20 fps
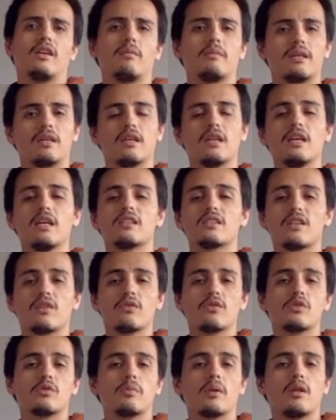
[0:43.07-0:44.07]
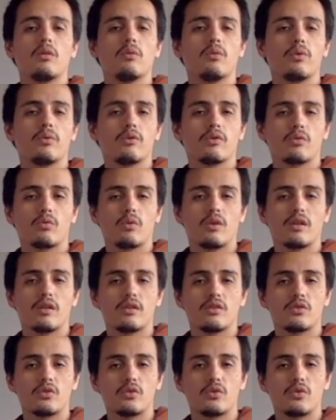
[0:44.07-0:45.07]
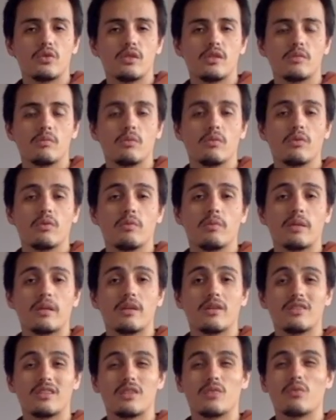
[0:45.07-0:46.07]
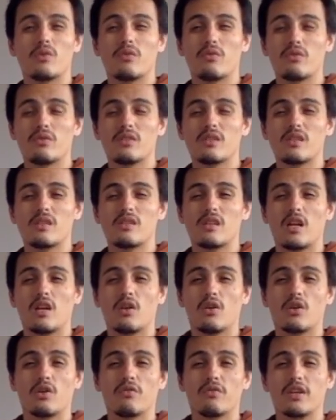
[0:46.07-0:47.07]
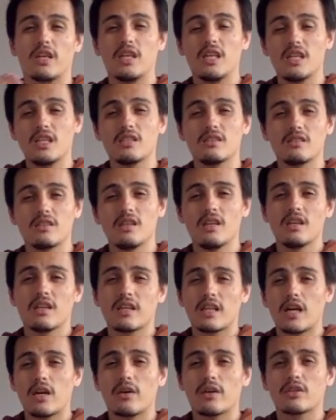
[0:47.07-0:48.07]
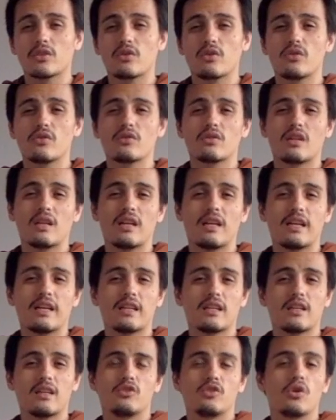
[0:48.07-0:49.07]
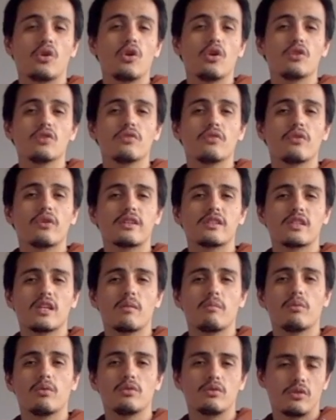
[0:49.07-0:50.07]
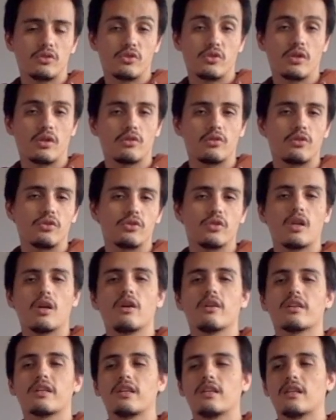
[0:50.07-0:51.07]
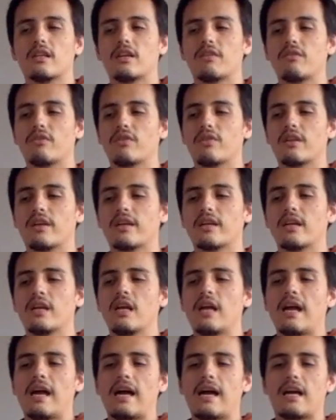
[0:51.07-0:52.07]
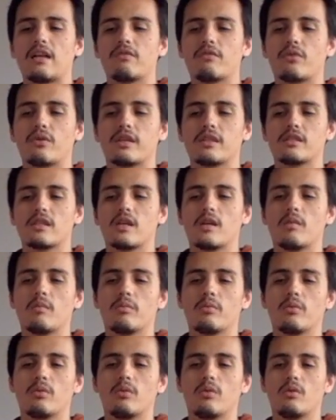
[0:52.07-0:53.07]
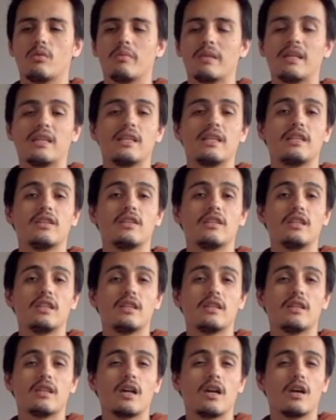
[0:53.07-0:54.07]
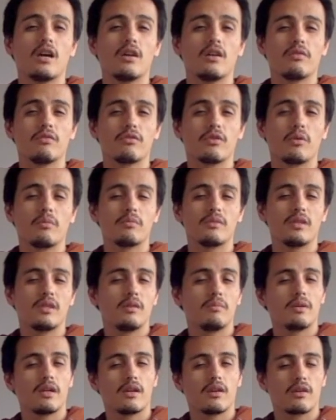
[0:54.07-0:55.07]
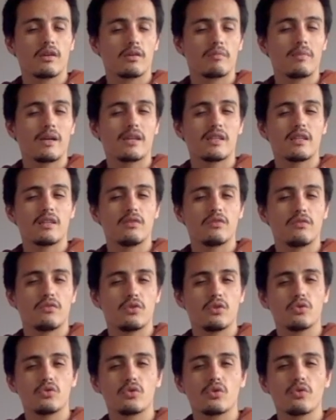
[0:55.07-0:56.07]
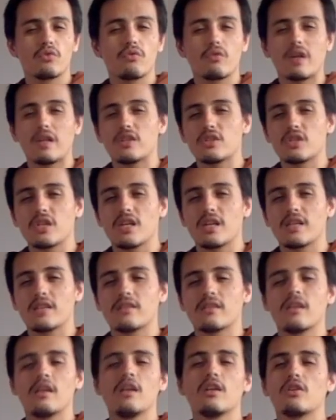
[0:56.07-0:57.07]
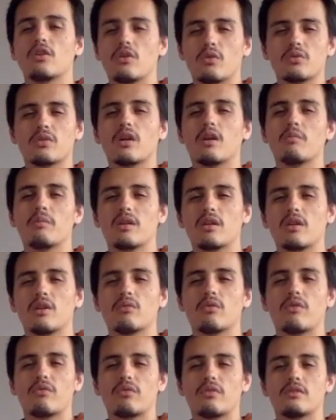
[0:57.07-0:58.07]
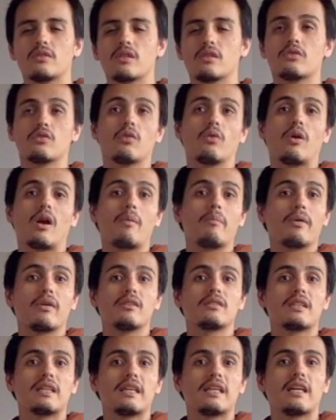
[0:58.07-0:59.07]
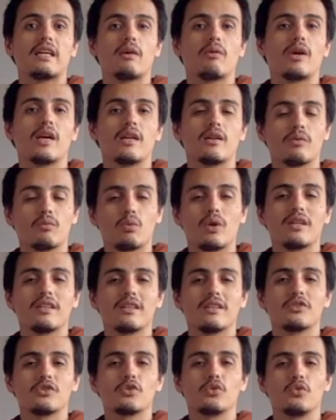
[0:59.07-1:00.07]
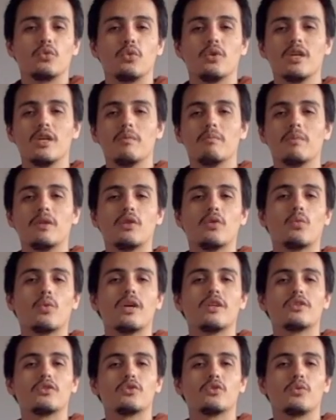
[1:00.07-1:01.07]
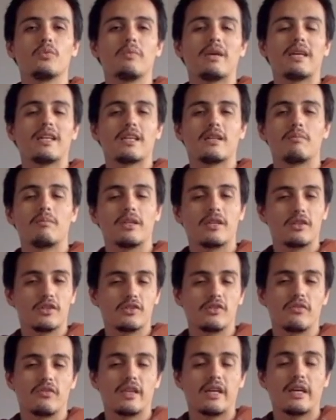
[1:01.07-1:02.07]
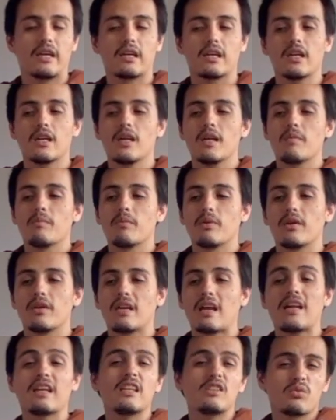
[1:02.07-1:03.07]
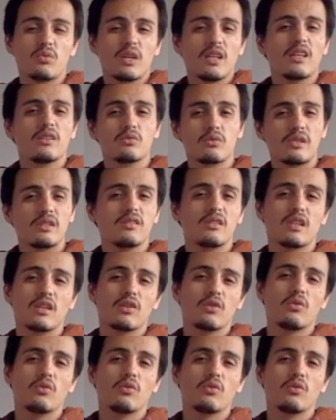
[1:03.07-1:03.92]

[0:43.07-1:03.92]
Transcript: I mean, Steven Spielberg wanted to do this movie because it references a lot of his characters, like Jaws, for example, the shark and everything, and for example, mainly the car from the Back in the Future franchise. There are many references, so apparently he wanted to be the one to make it because of that. And it's really interesting.